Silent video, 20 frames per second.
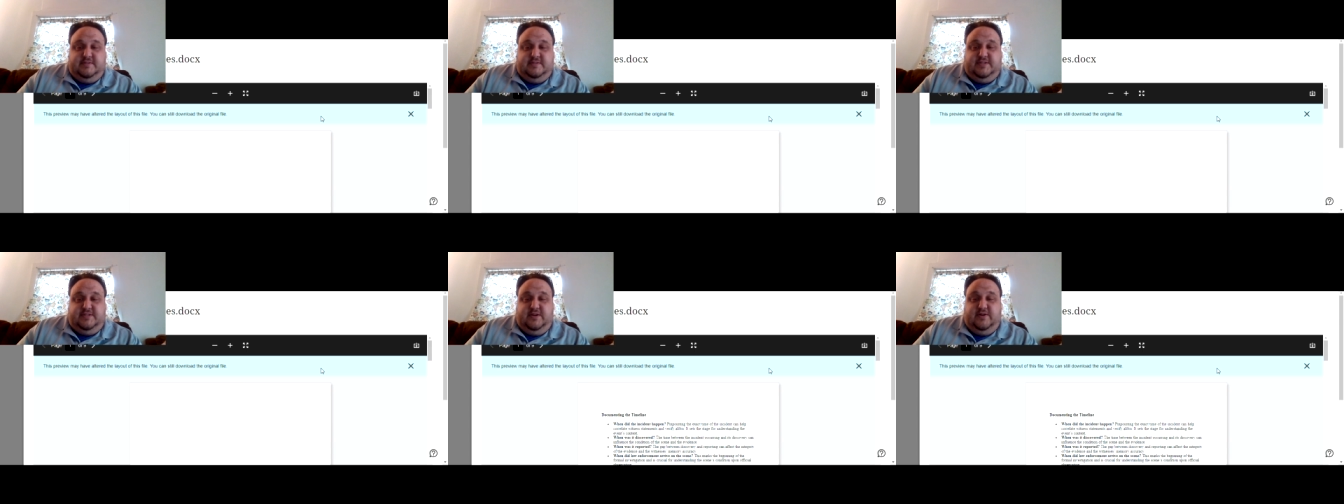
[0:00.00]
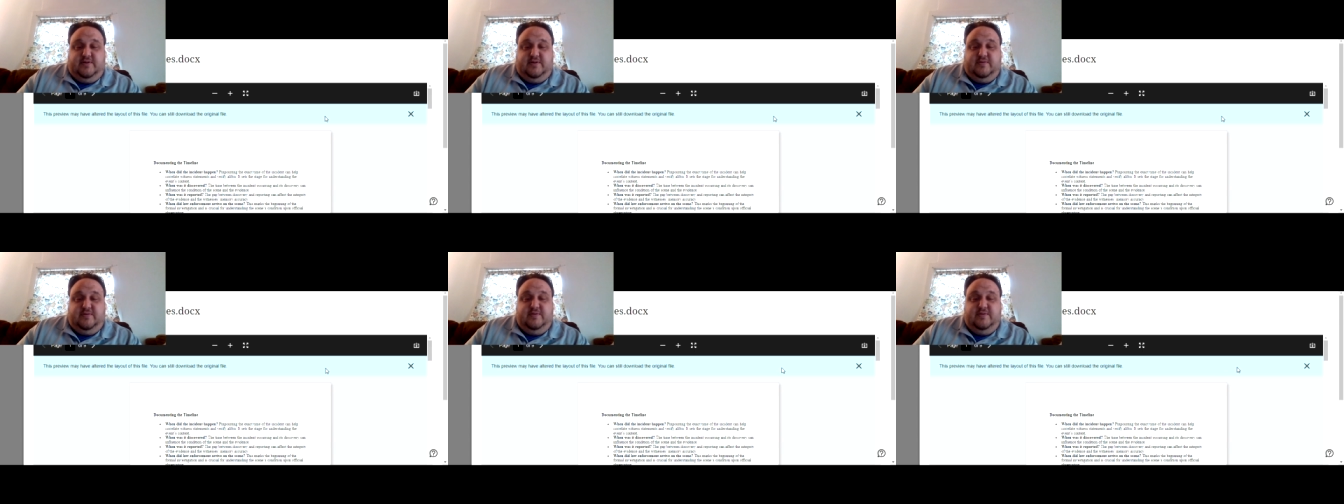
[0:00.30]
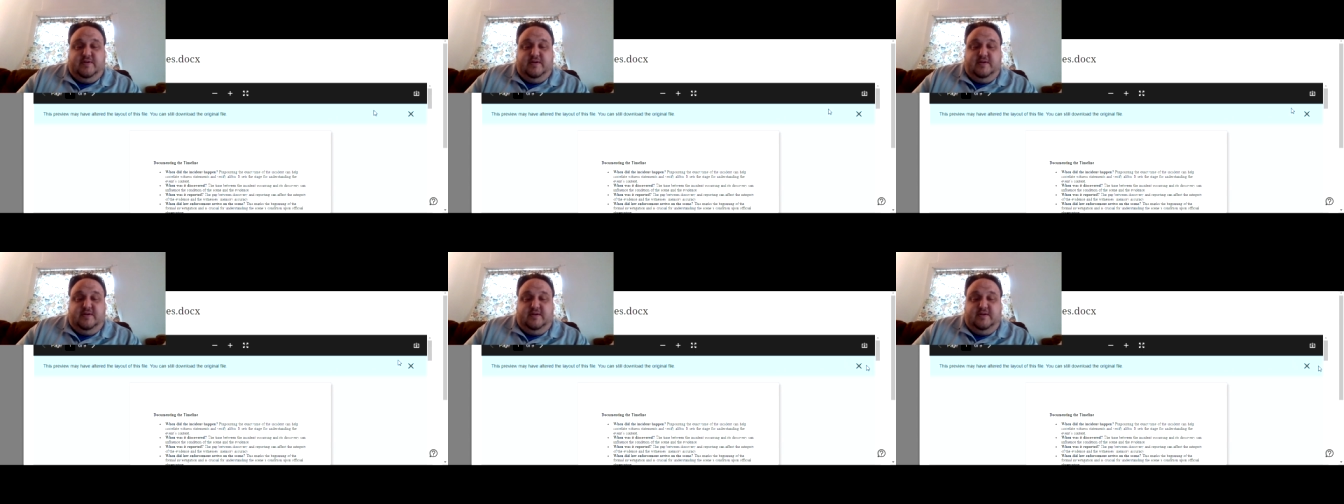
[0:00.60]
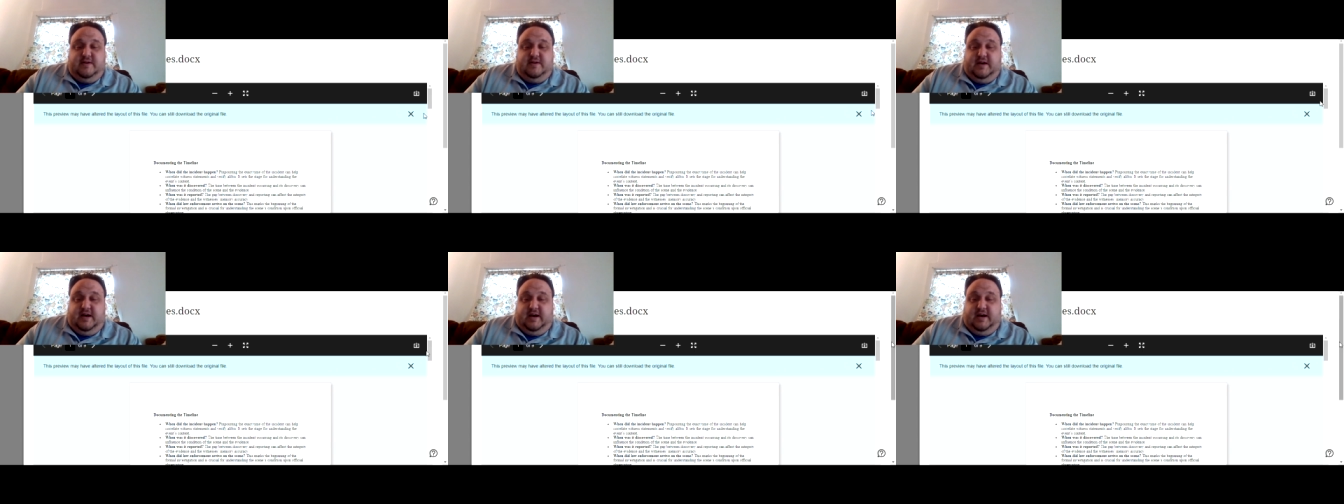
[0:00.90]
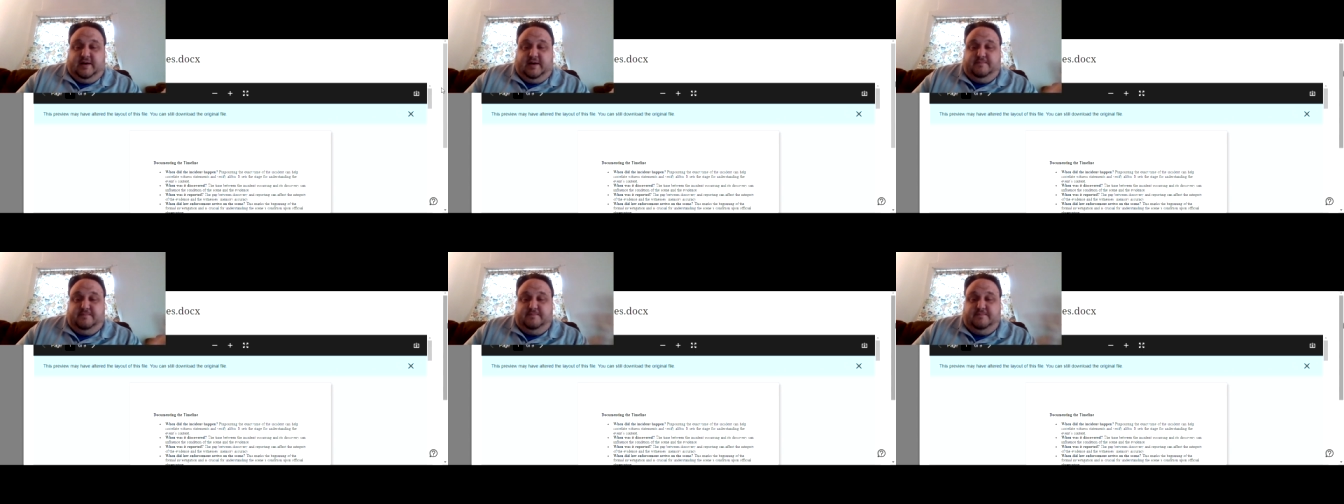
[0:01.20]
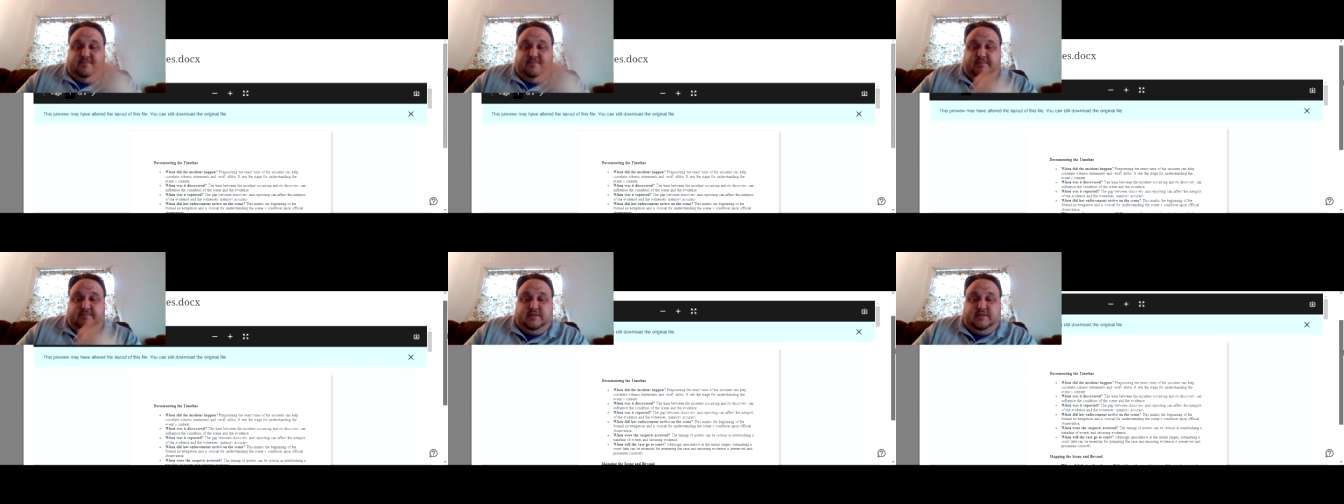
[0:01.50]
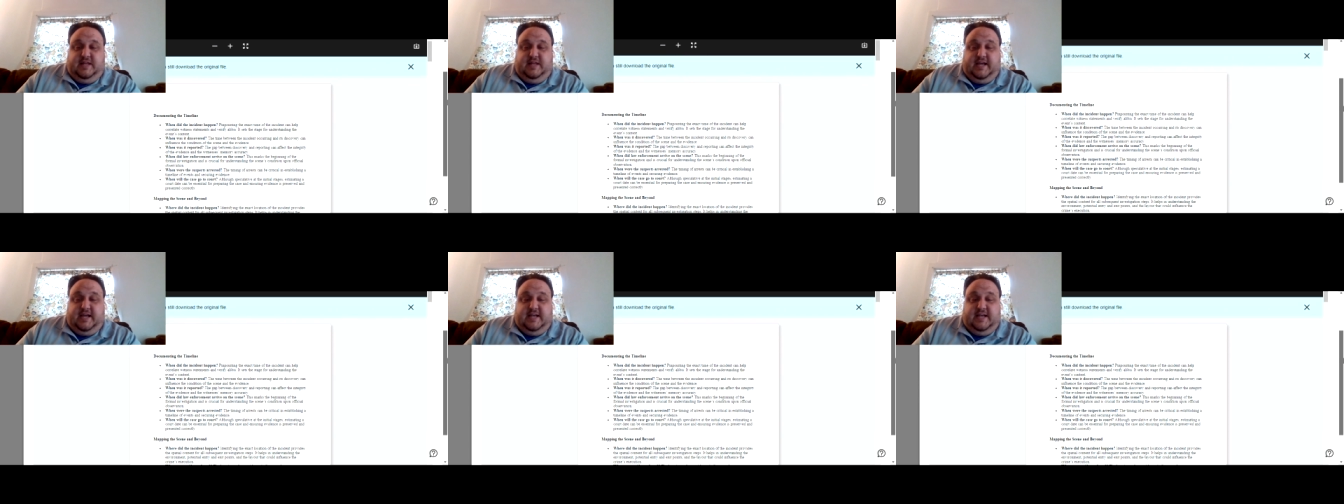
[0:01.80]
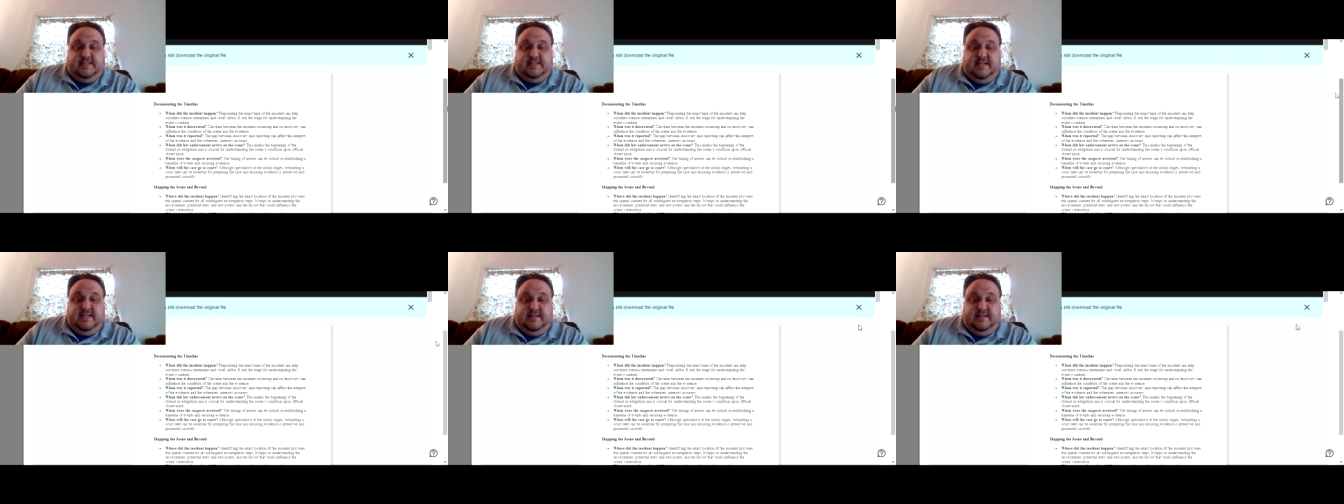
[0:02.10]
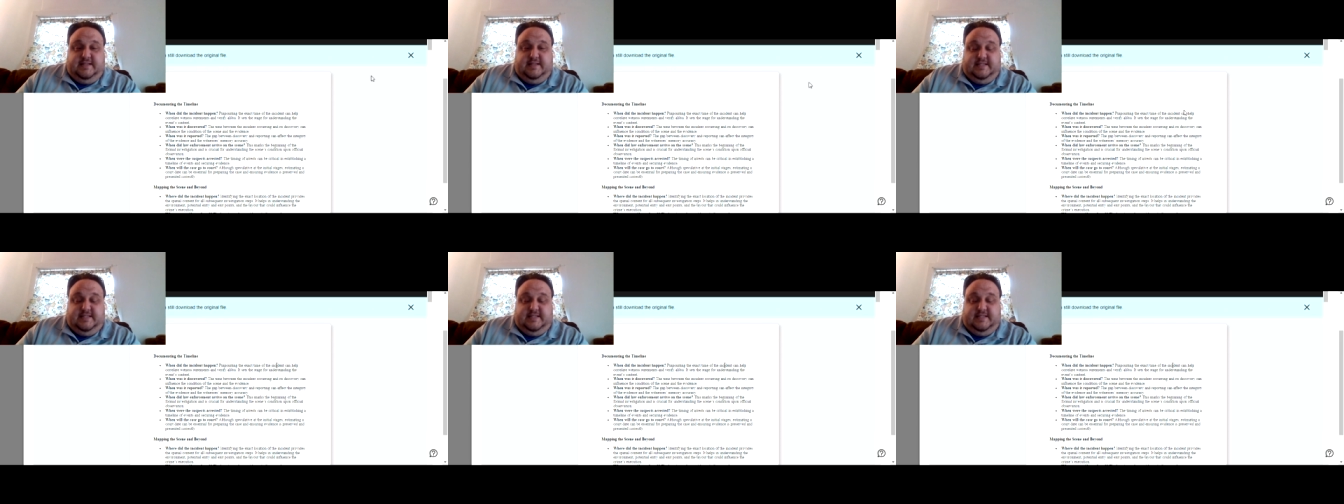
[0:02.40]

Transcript: So, uh, like I said,